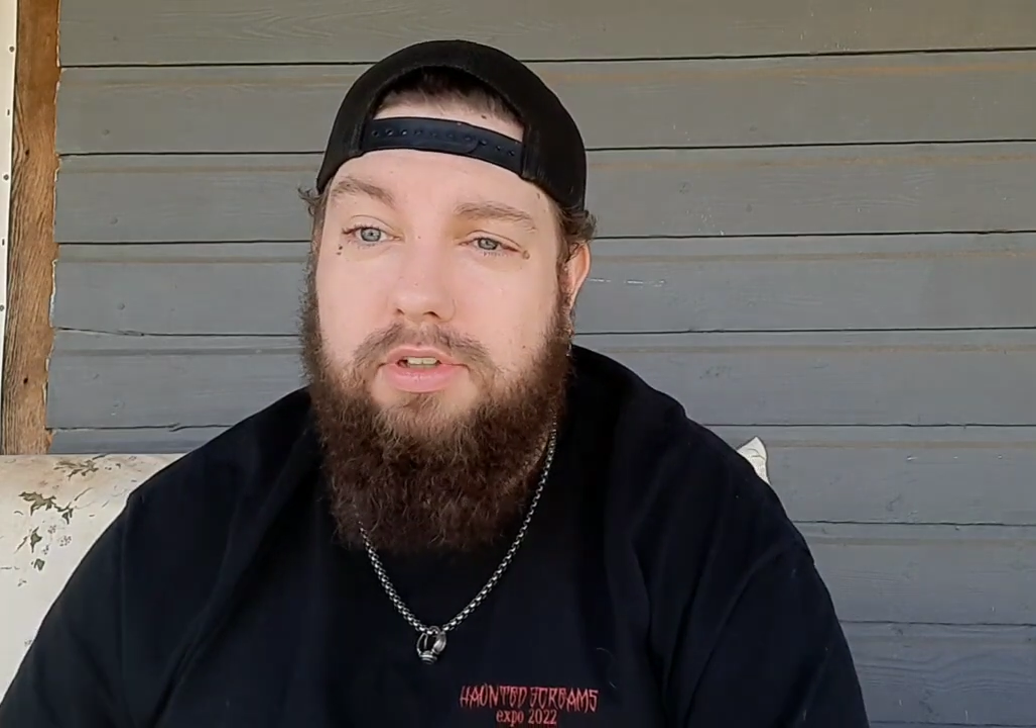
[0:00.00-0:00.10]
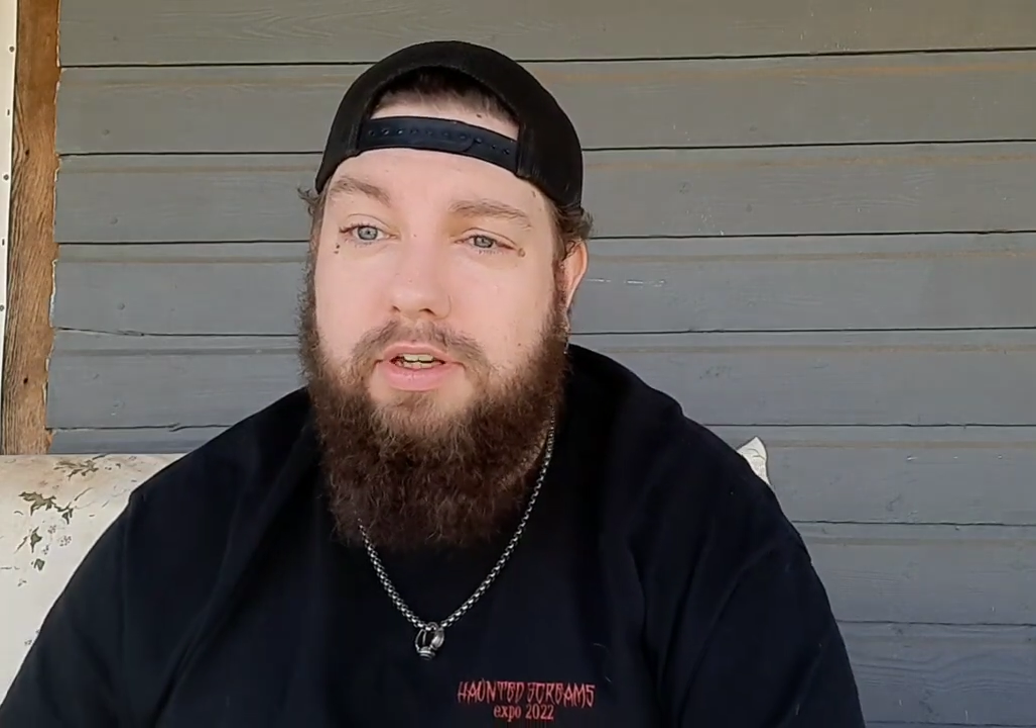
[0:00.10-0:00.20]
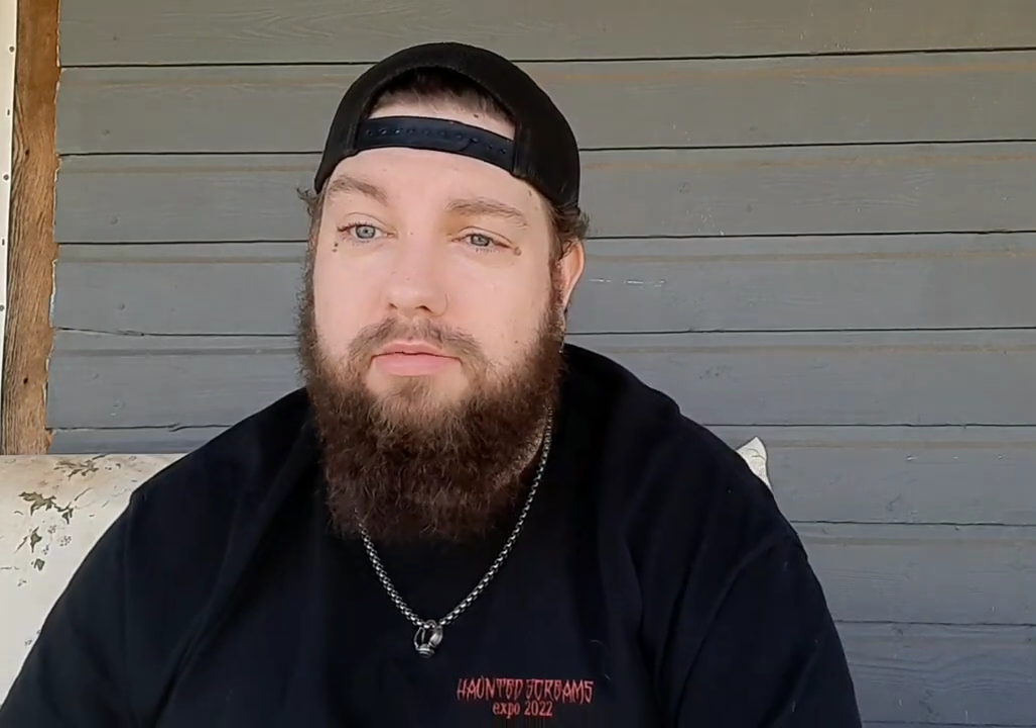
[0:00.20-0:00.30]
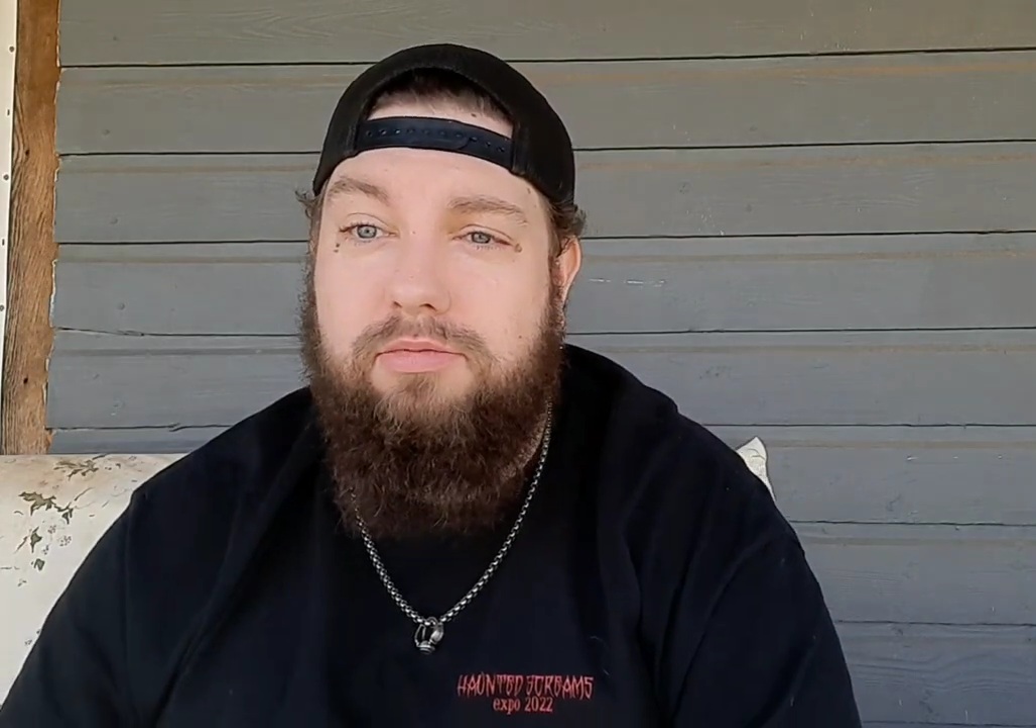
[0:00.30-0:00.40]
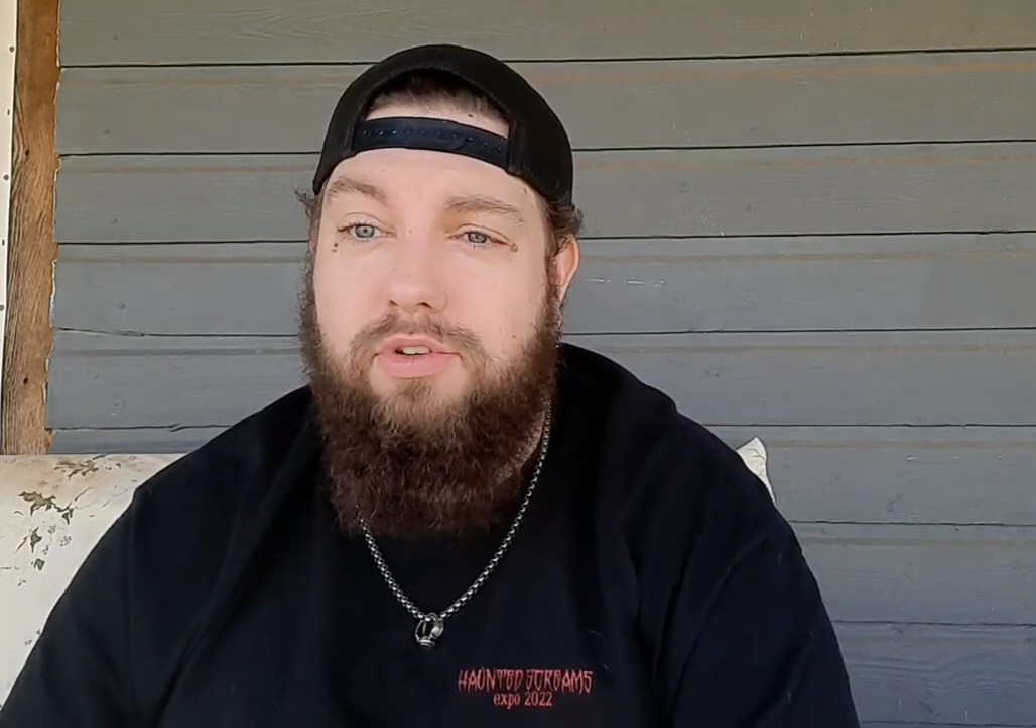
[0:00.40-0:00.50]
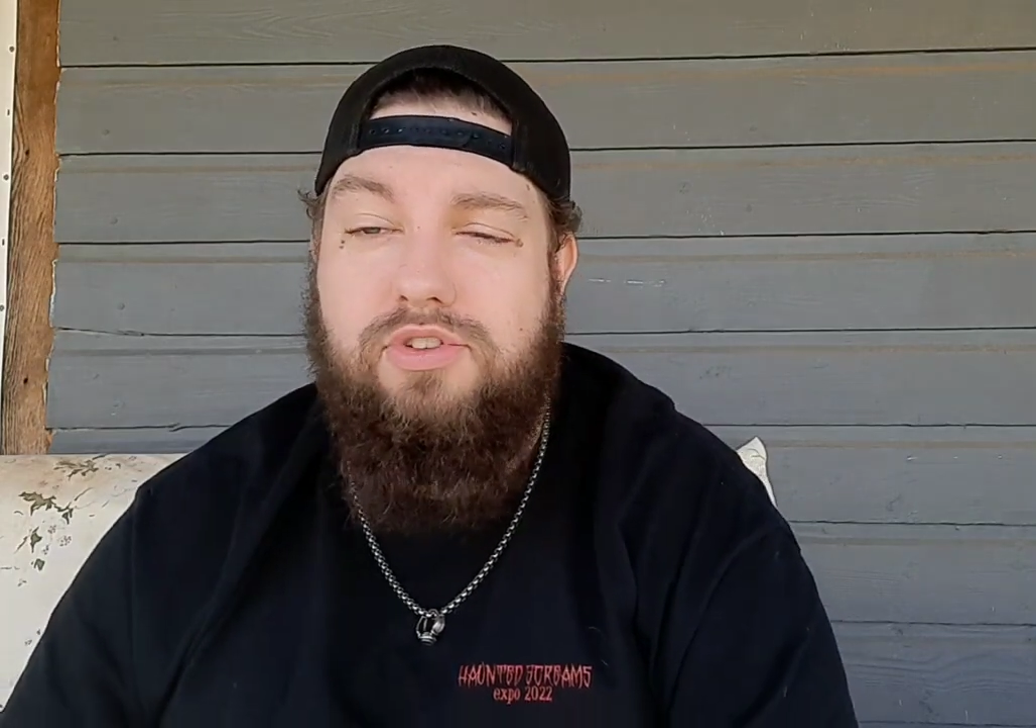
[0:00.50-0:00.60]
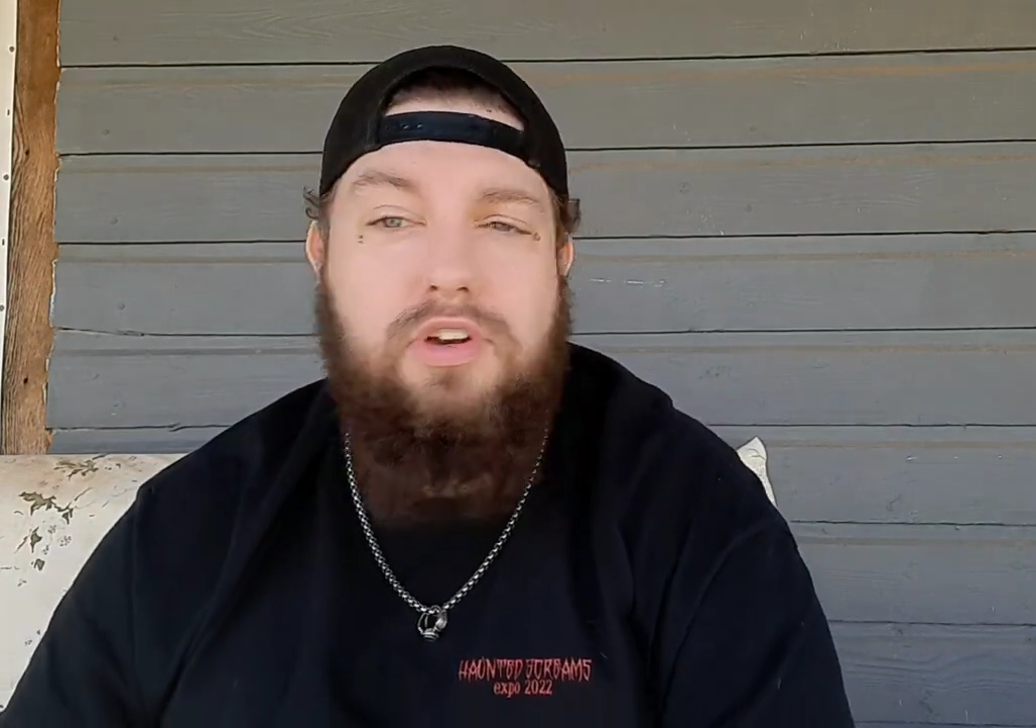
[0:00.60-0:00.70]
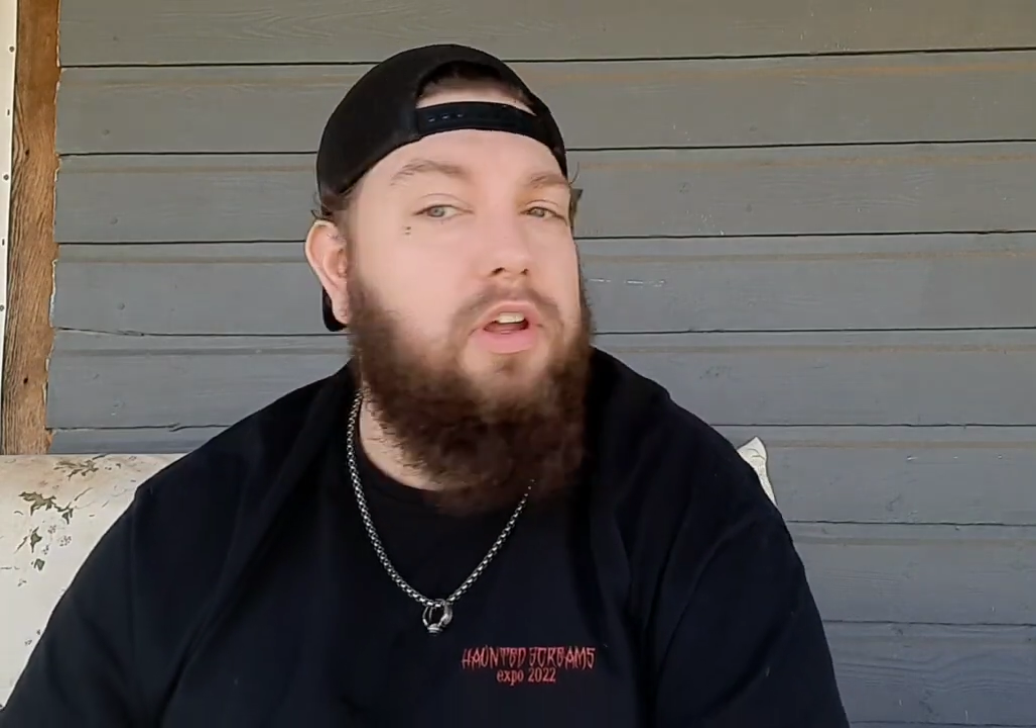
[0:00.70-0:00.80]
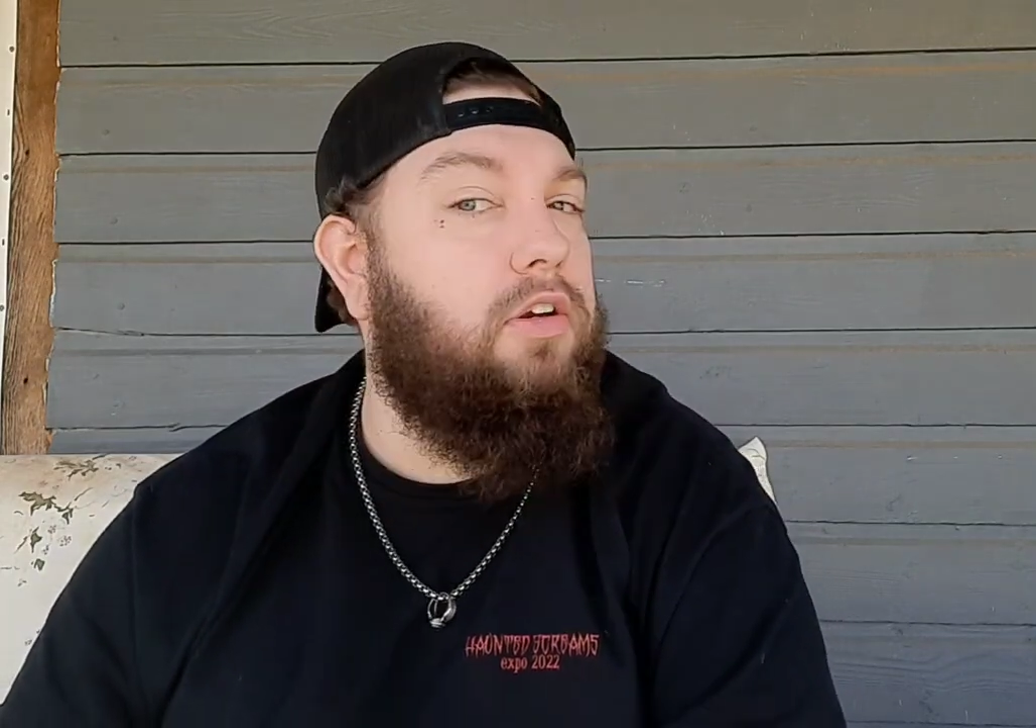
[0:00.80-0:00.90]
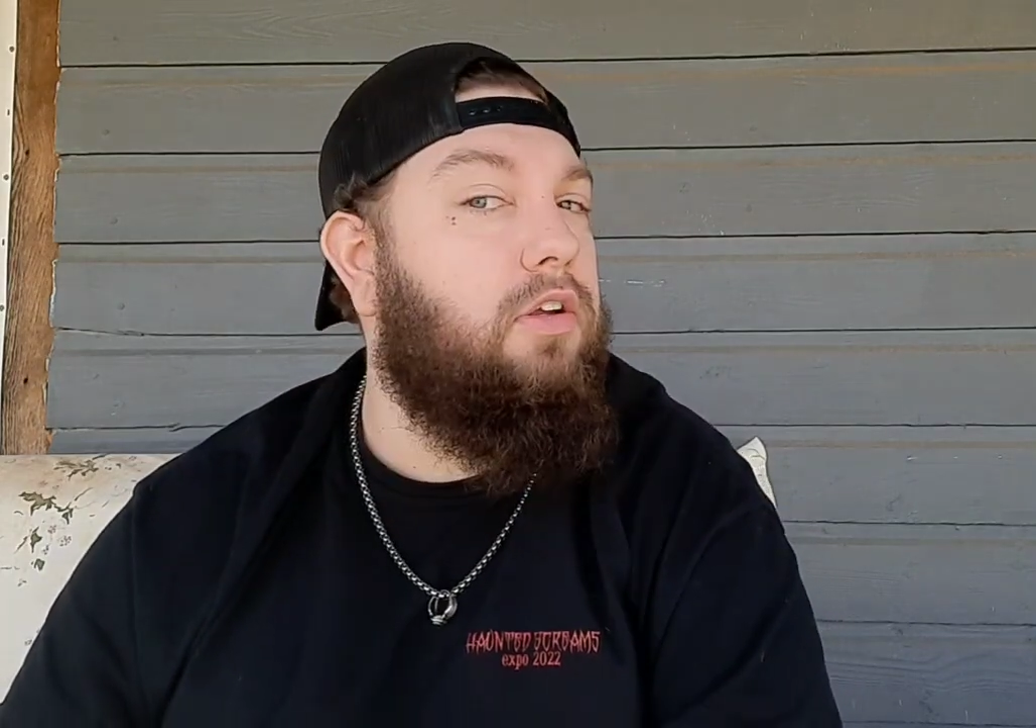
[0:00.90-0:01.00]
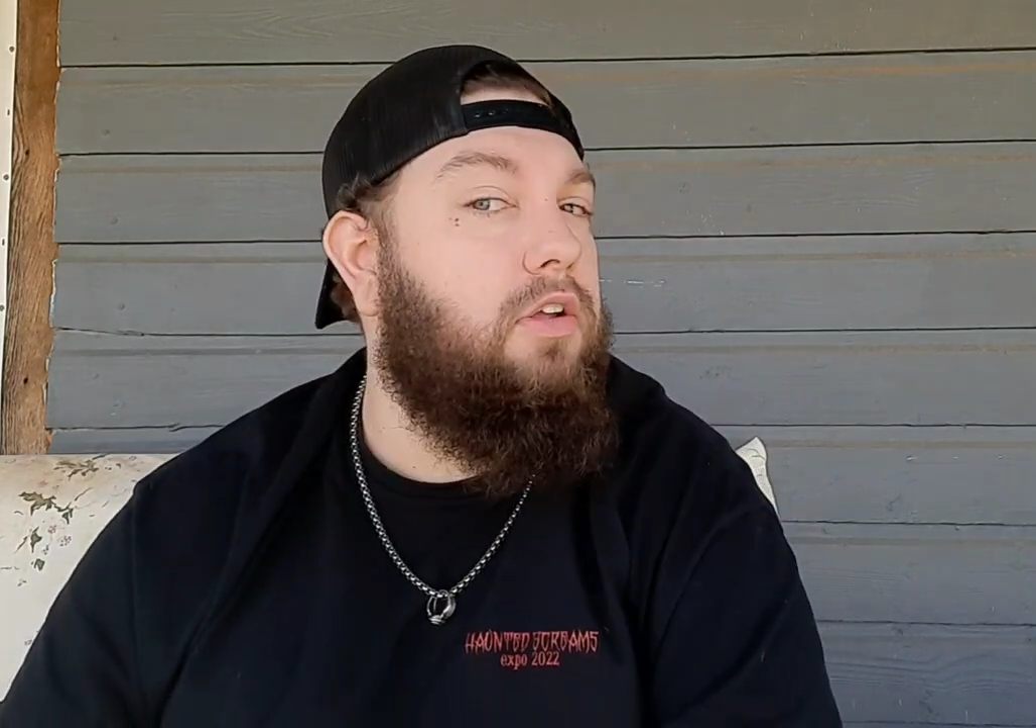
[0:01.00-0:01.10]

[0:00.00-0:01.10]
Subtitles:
Like there's none.